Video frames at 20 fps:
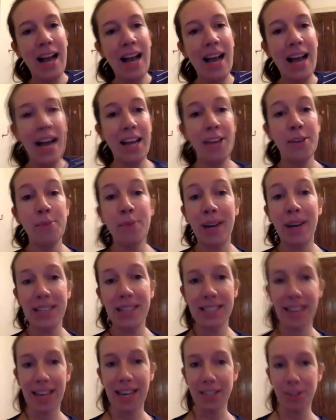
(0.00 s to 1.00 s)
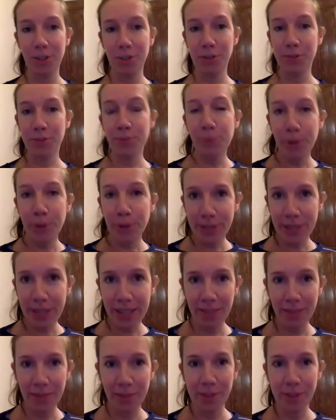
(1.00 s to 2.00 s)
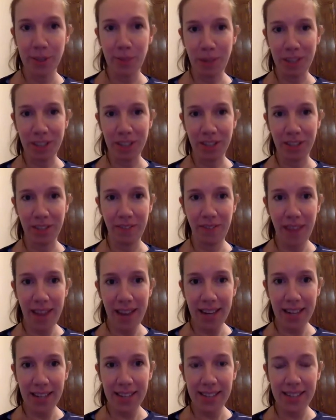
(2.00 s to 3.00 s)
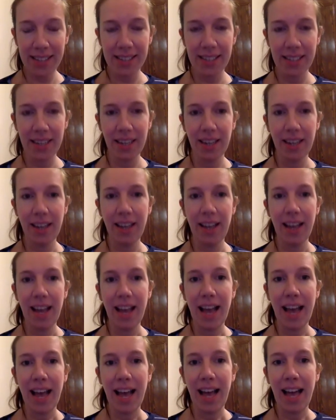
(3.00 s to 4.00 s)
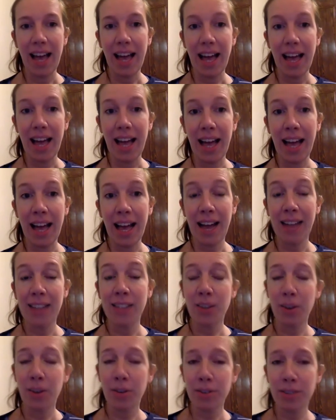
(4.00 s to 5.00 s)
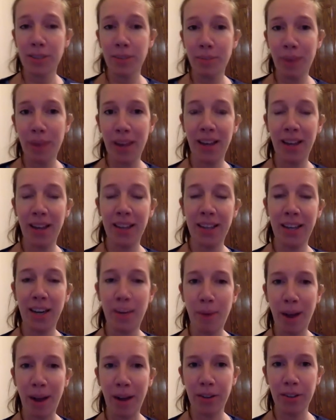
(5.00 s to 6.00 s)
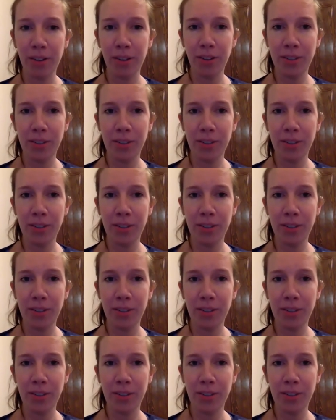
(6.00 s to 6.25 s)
Uh, you might decide to use music or special effects. Uh, I talked a bit earlier about